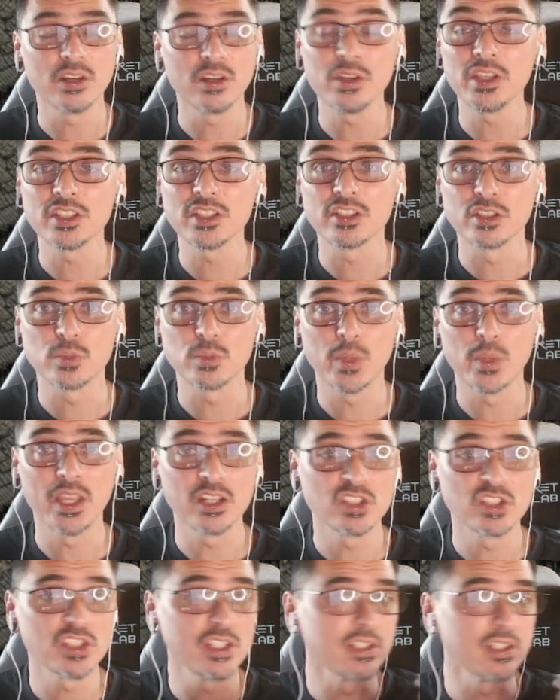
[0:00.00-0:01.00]
Oh yes, because we had
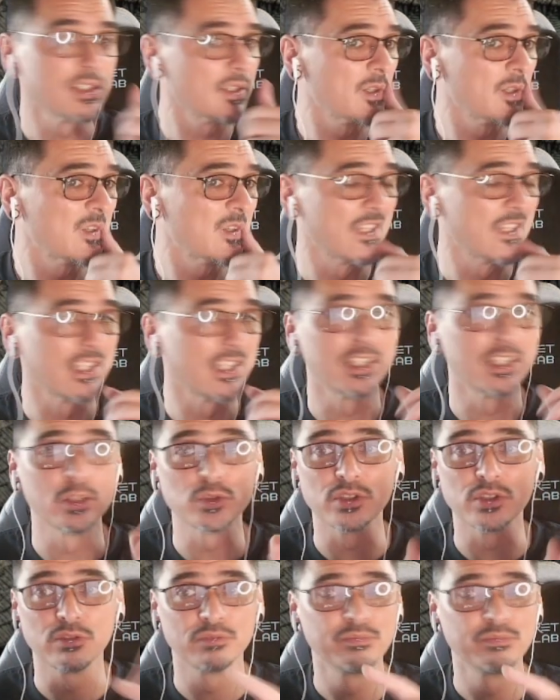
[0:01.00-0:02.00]
a sheet, and there
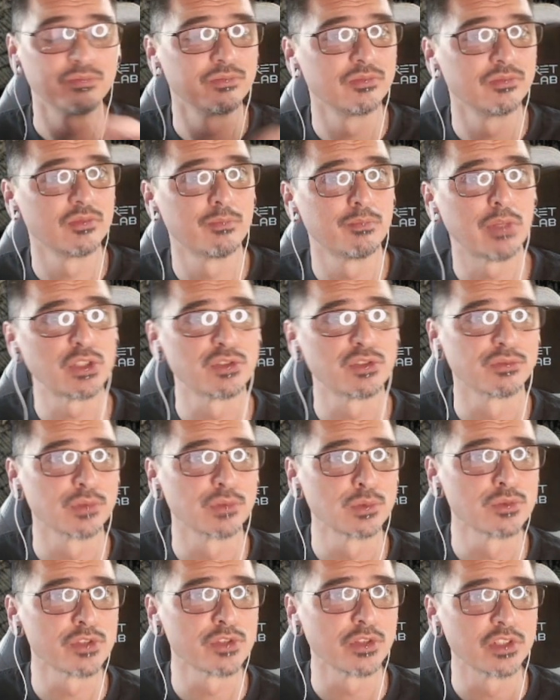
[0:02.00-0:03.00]
was a bunch of
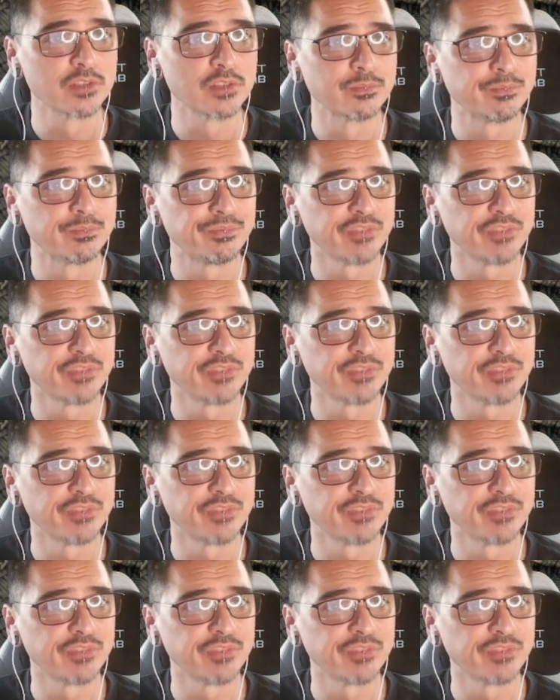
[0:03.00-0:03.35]
runes on it,